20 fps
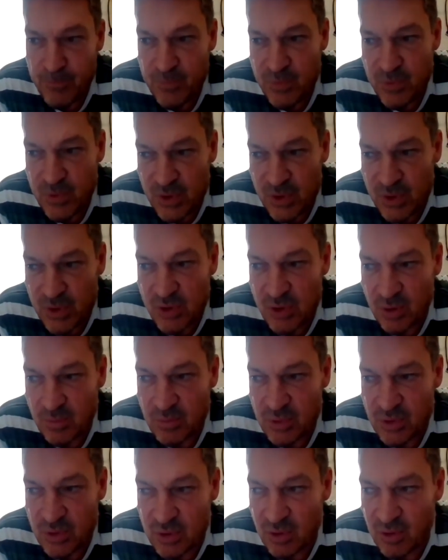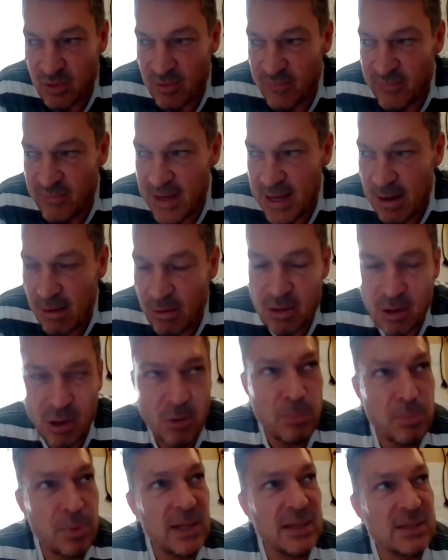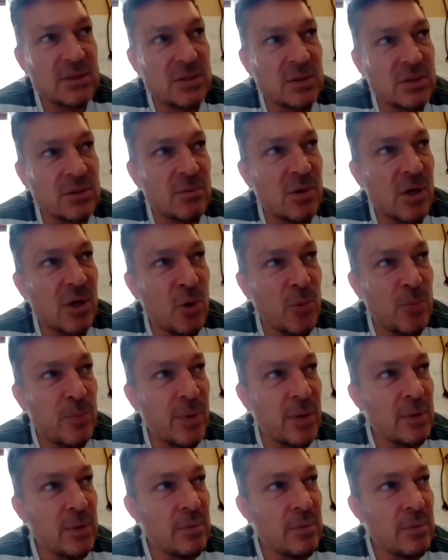sort of alcohol places were open